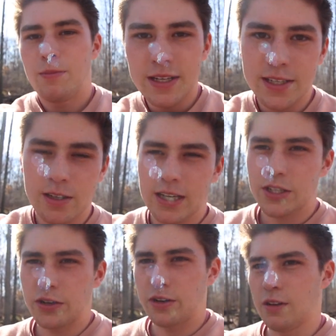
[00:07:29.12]
Basically, I
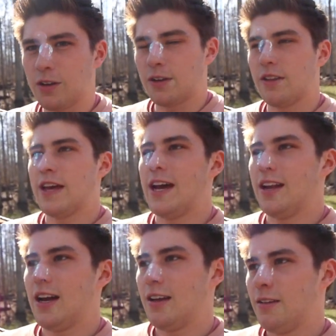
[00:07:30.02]
started to learn
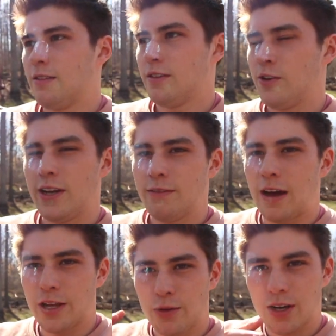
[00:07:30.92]
that you need to
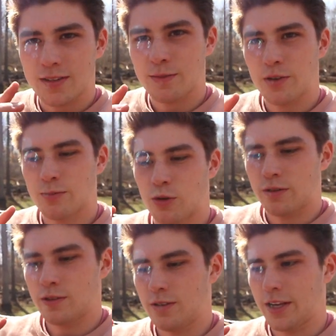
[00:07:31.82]
value customers
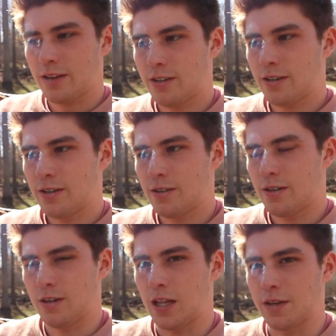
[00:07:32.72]
more than like
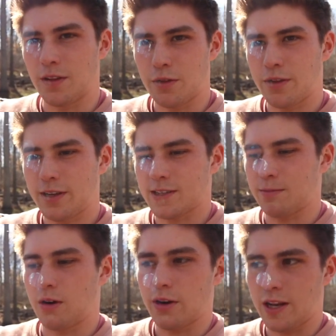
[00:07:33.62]
a lot of other things,
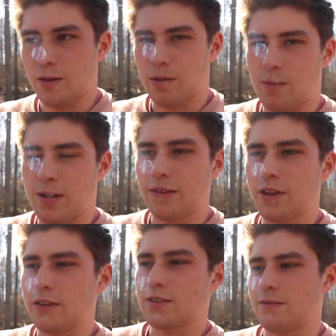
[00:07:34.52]
like marketing, blah, blah, blah.
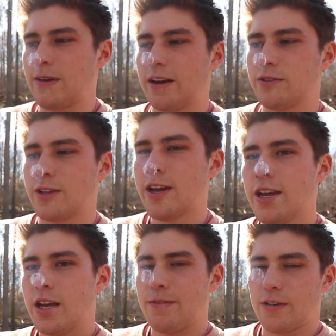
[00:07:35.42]
None of that stuff matters
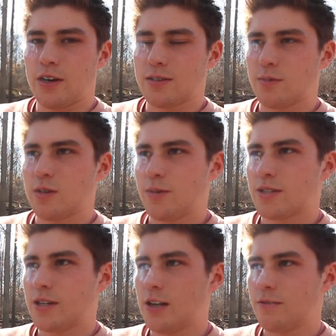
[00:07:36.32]
if your customers are
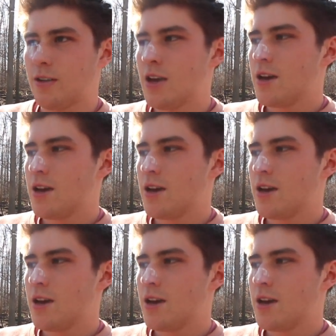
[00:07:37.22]
pissed off.